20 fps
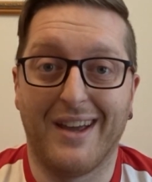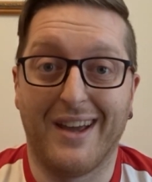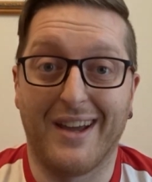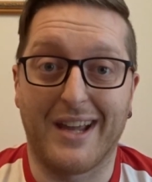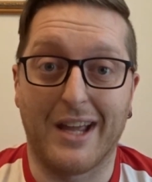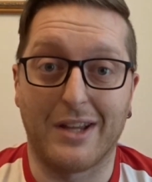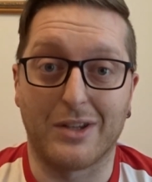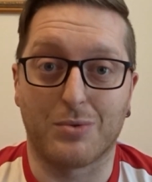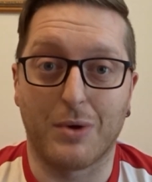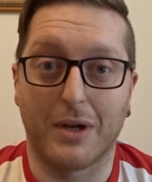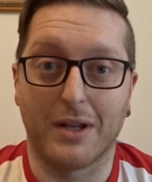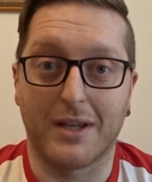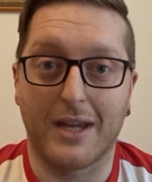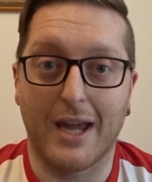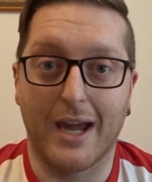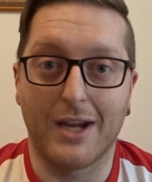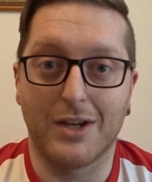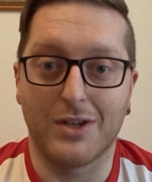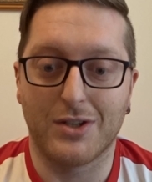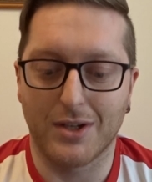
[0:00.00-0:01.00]
against
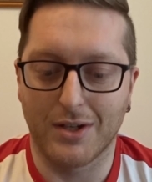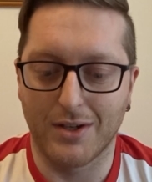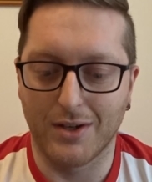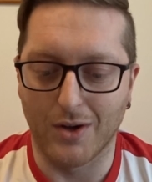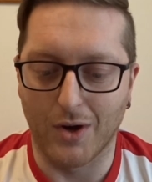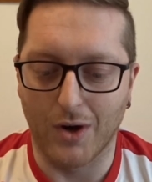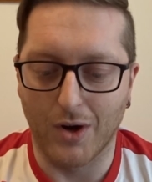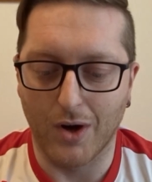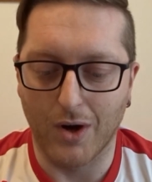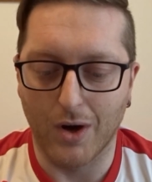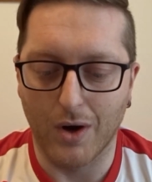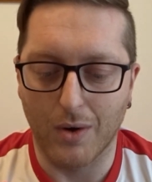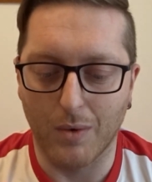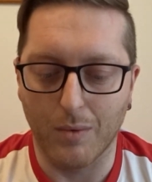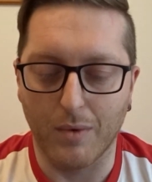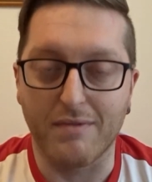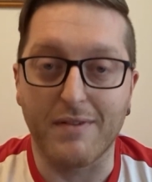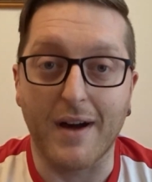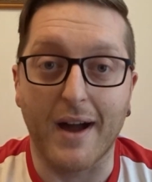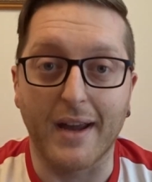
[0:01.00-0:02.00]
relegation
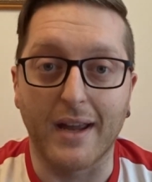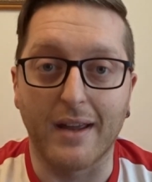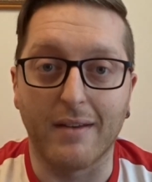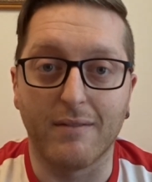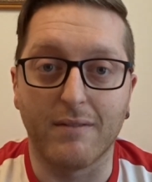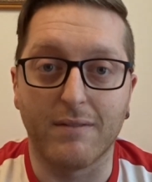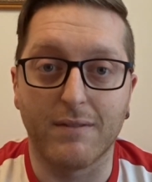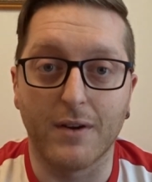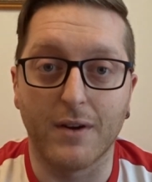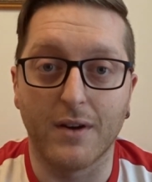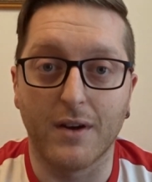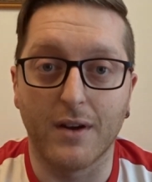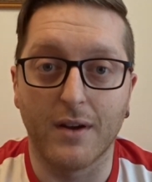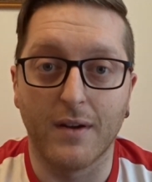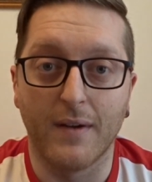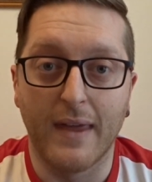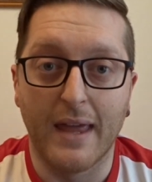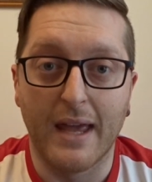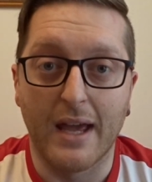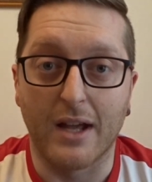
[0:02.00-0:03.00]
or we're fighting for
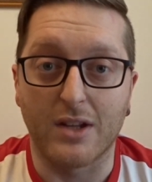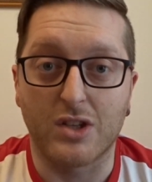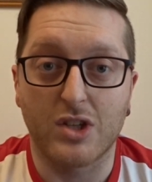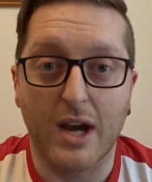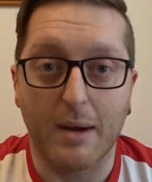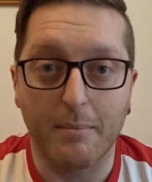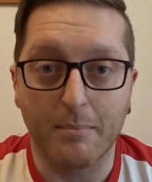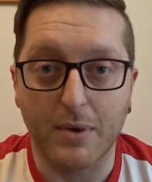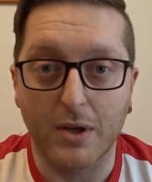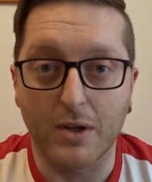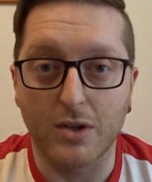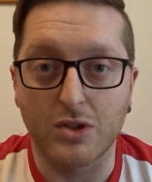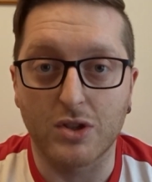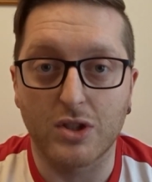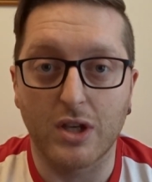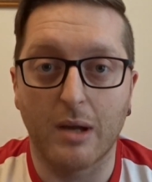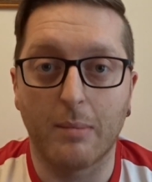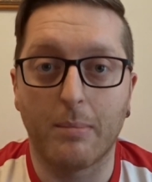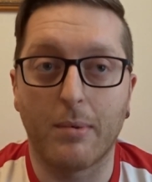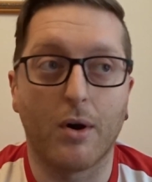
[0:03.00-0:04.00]
a
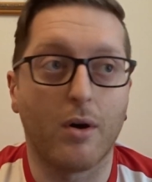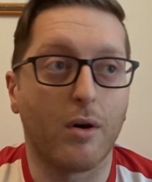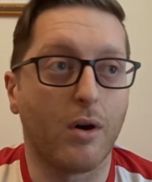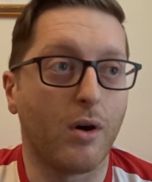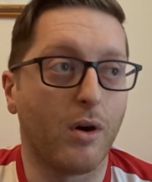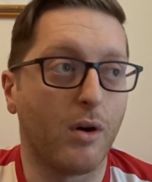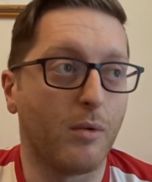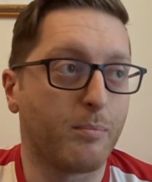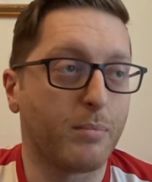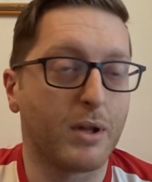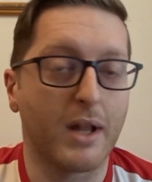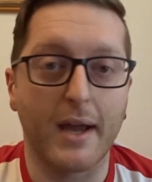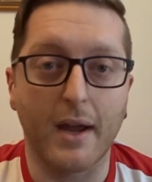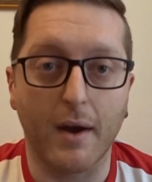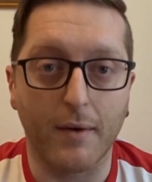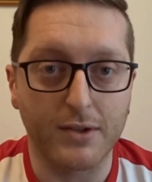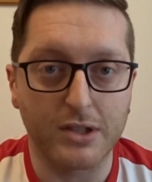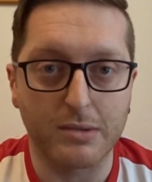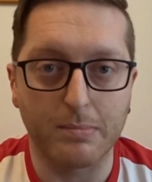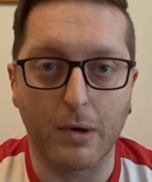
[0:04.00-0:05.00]
championship or
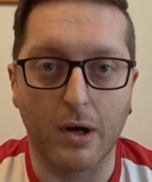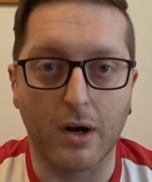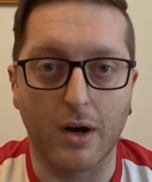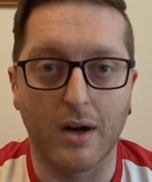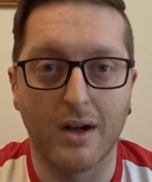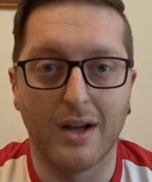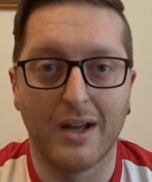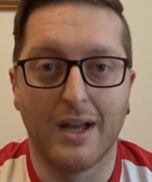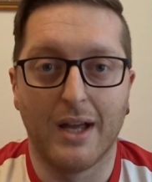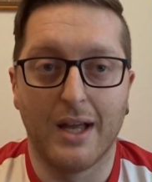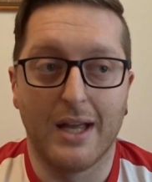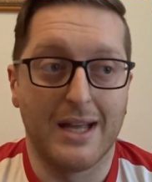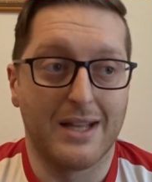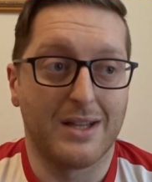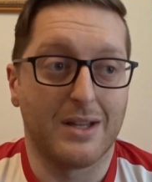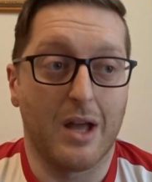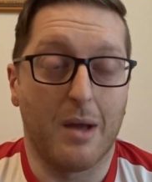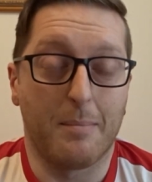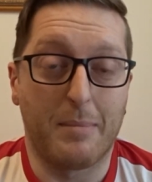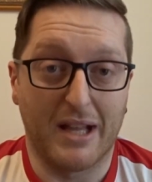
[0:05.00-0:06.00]
playoff spot,
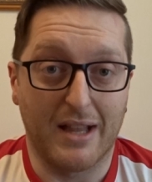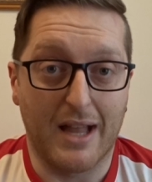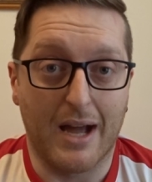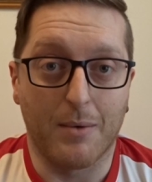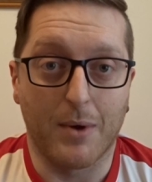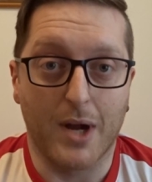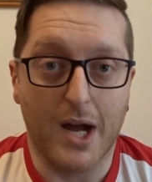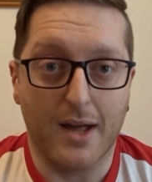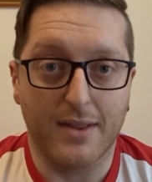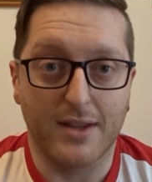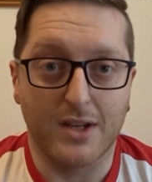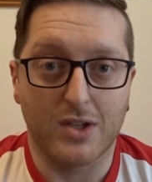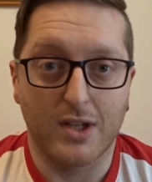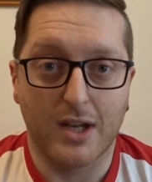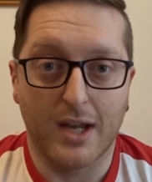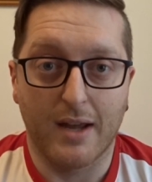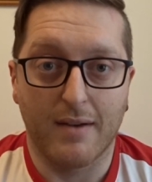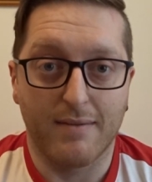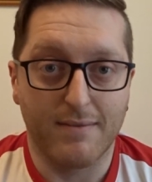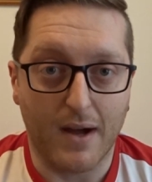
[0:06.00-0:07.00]
a bit like we are this
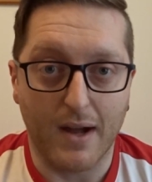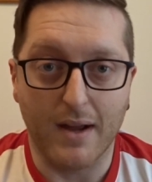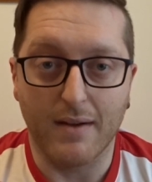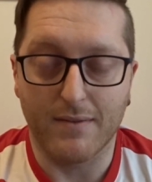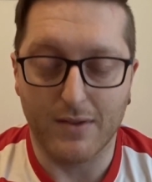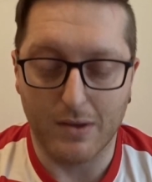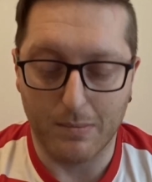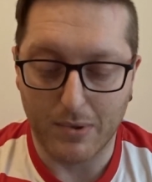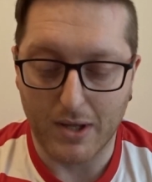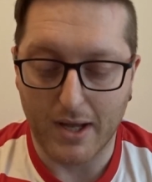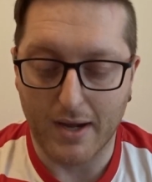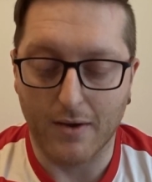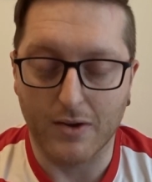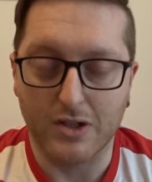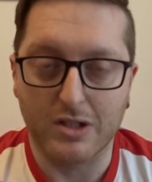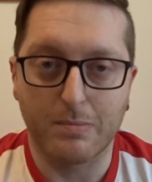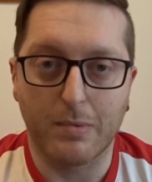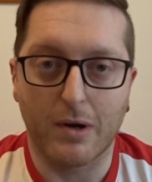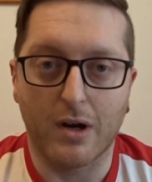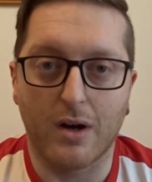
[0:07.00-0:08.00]
year, fighting for the playoff
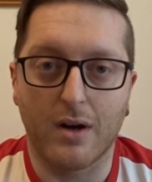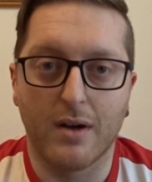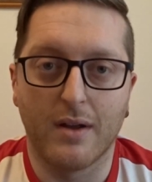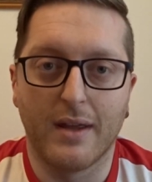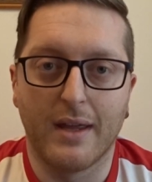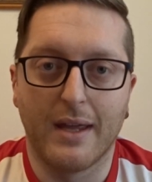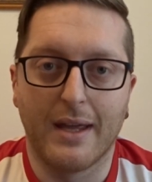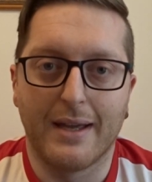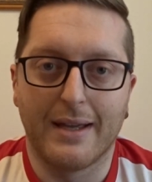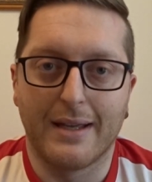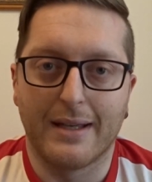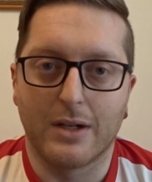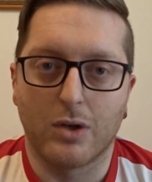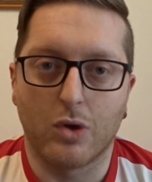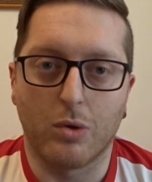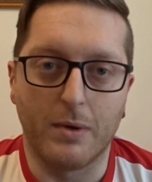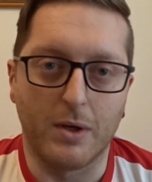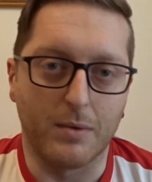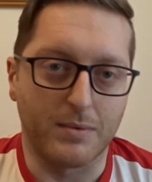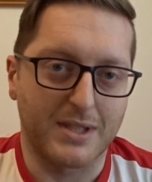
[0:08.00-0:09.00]
spot.
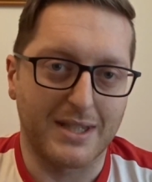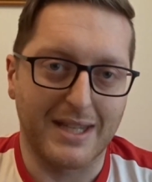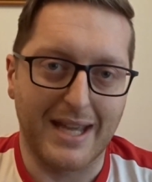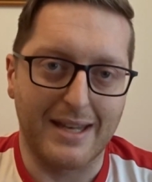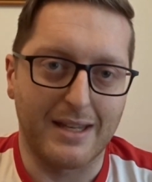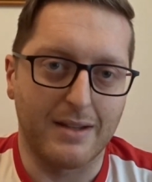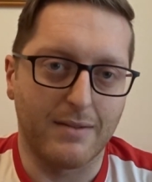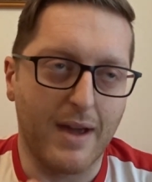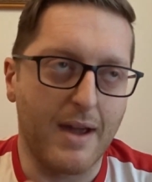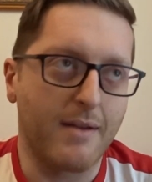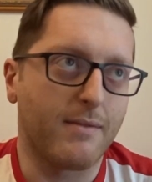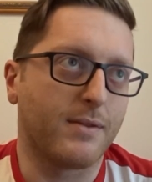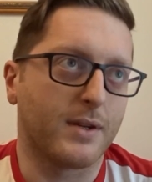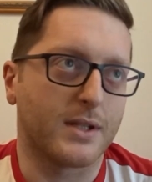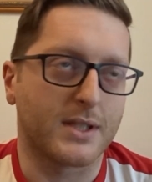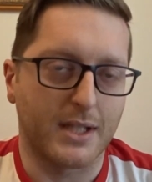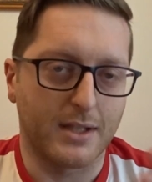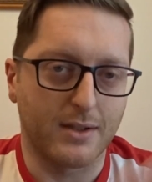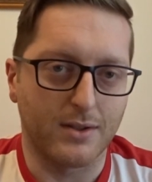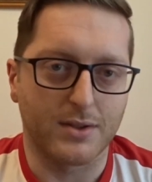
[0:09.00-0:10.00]
Coming up to the end of every
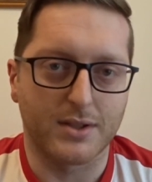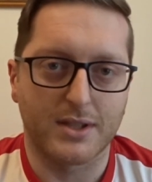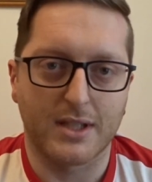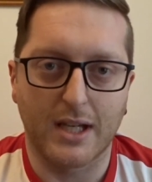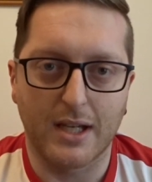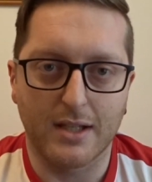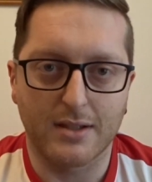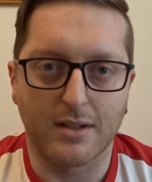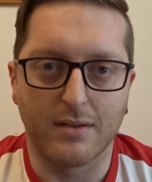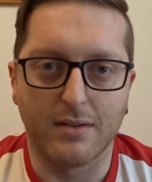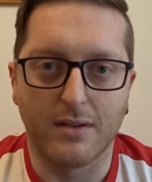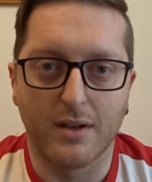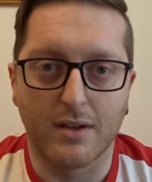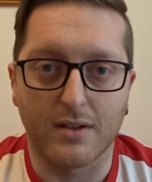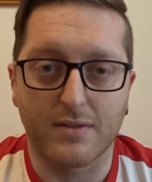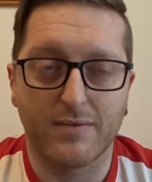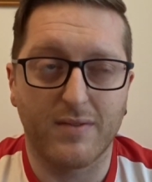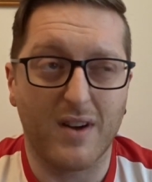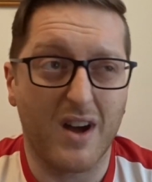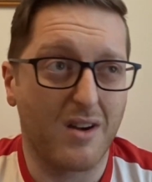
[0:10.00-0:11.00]
single season,
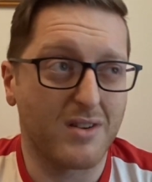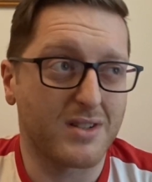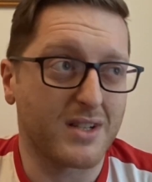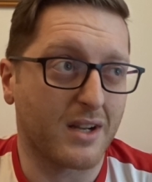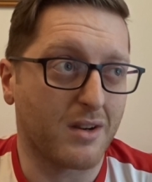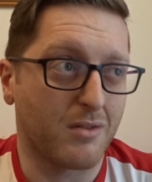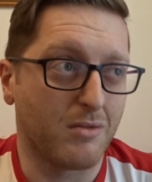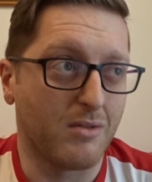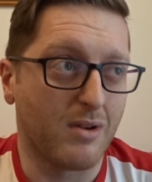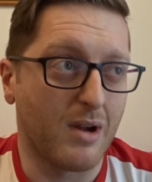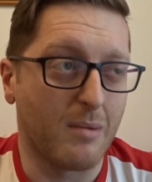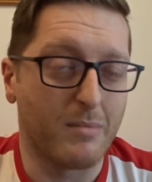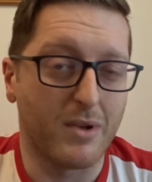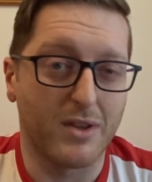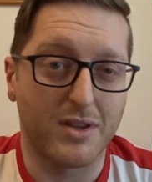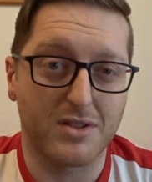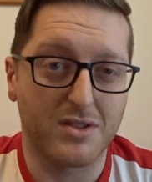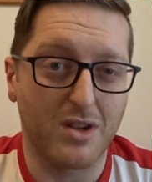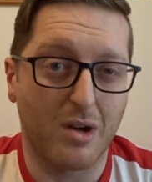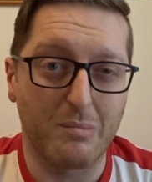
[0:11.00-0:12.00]
as far as I can
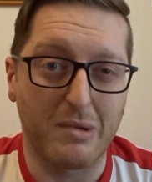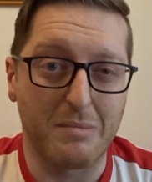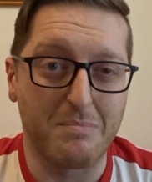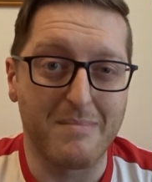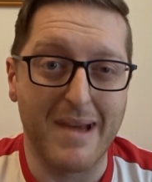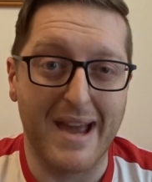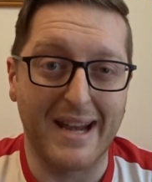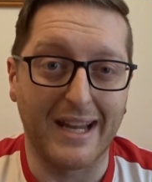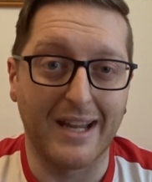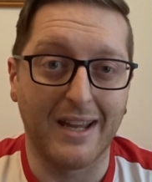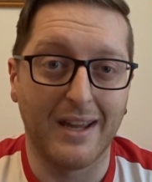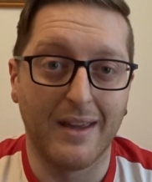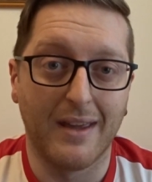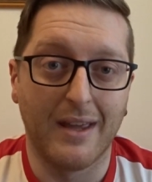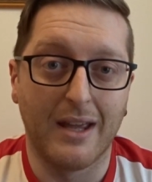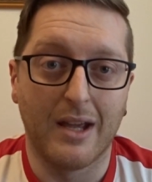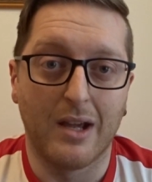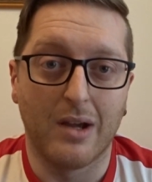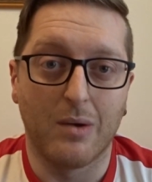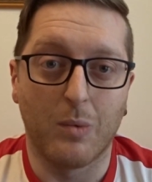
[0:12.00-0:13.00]
remember, there's not been many
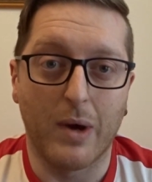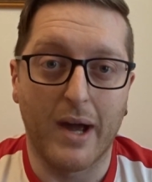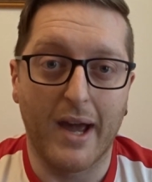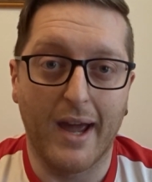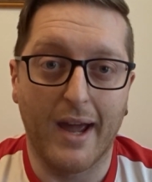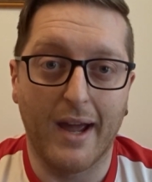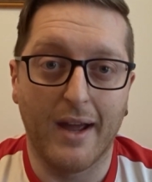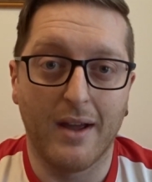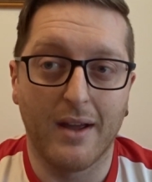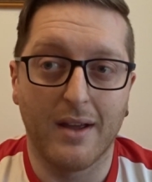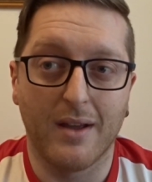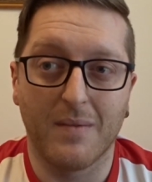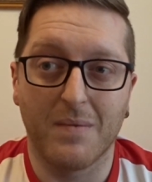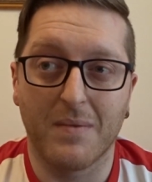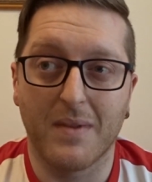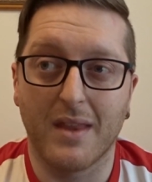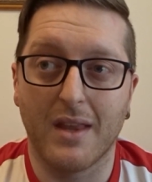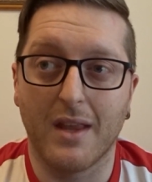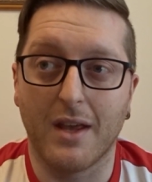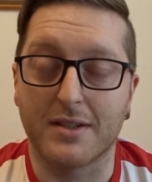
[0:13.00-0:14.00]
where
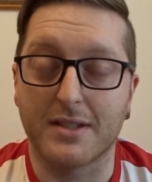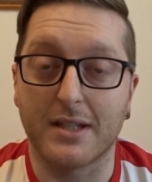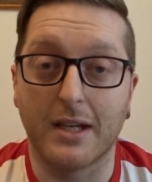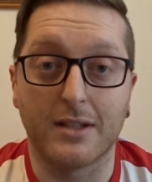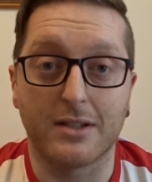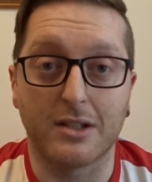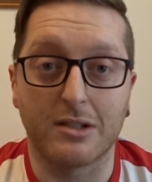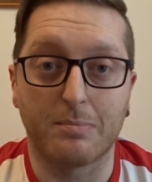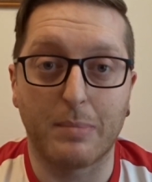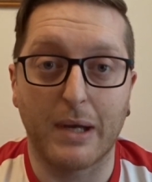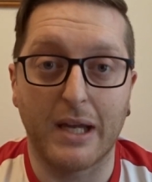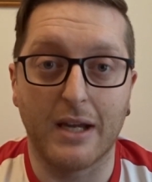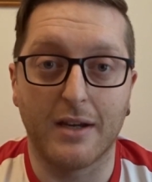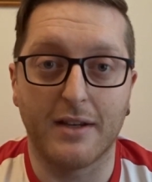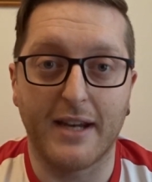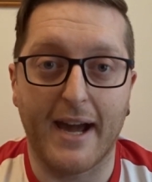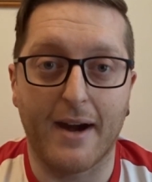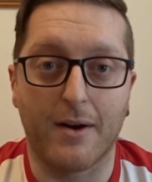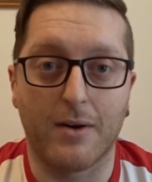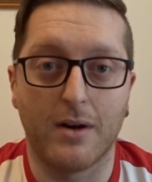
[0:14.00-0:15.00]
a season's
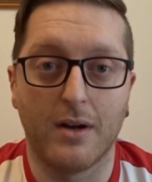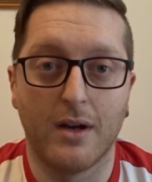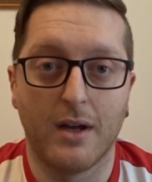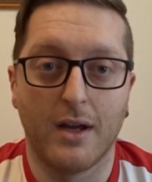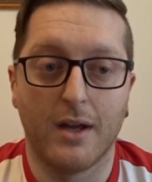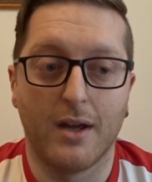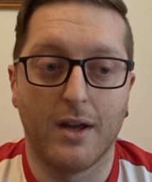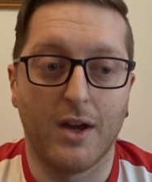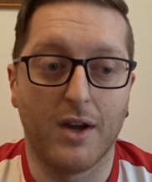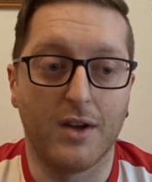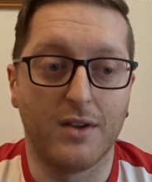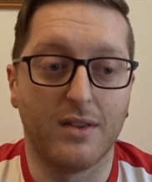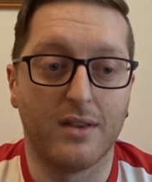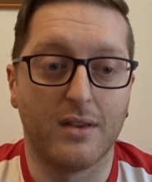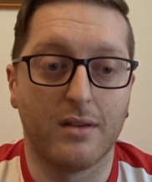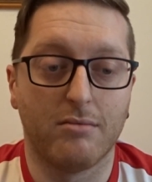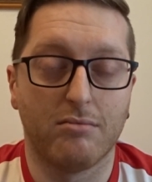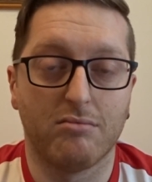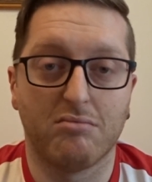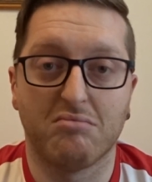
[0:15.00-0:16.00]
petered out, and